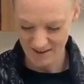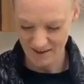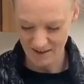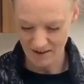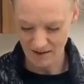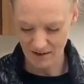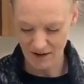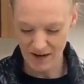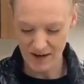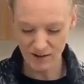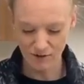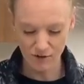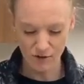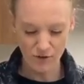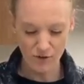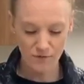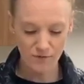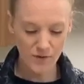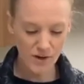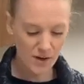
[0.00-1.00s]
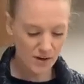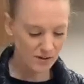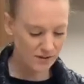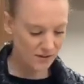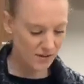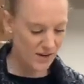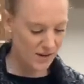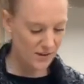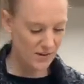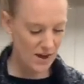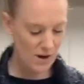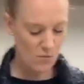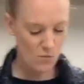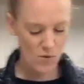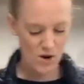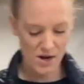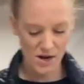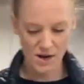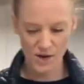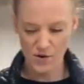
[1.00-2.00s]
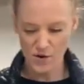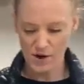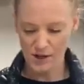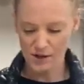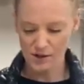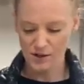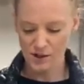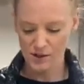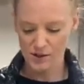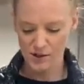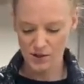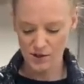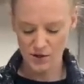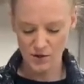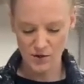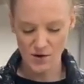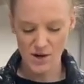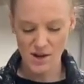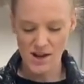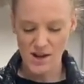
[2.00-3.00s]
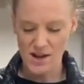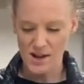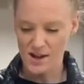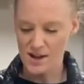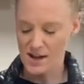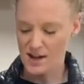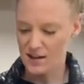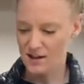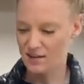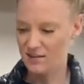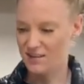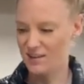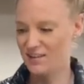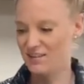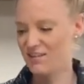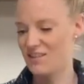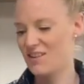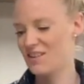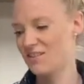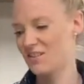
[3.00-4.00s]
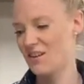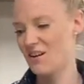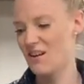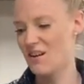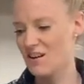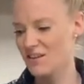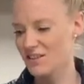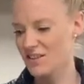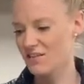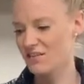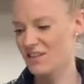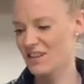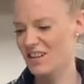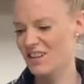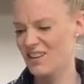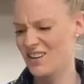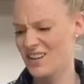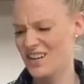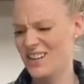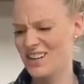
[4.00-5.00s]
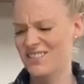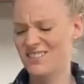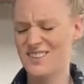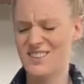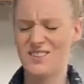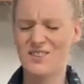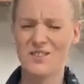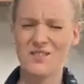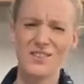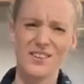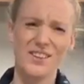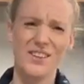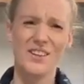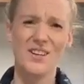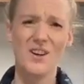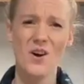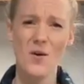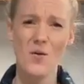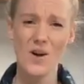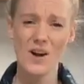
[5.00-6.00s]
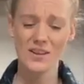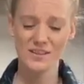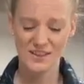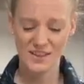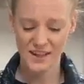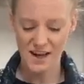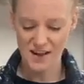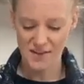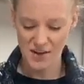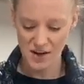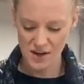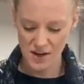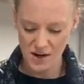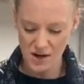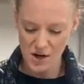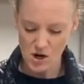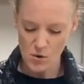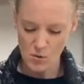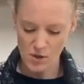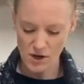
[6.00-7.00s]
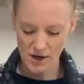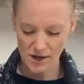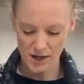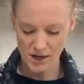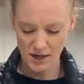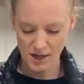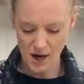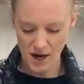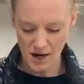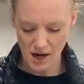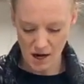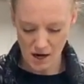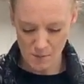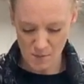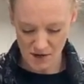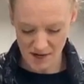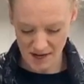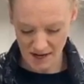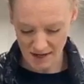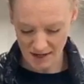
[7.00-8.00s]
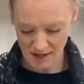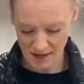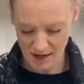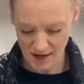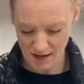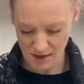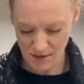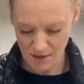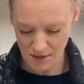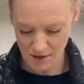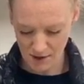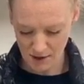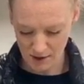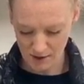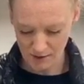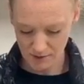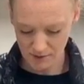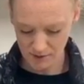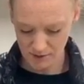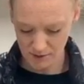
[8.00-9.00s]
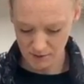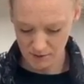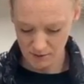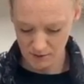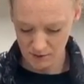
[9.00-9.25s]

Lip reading: All right, so the first thing that we are going to do is, since these are all different ingredients that don't really go well together, we're gonna cut our banana in thirds.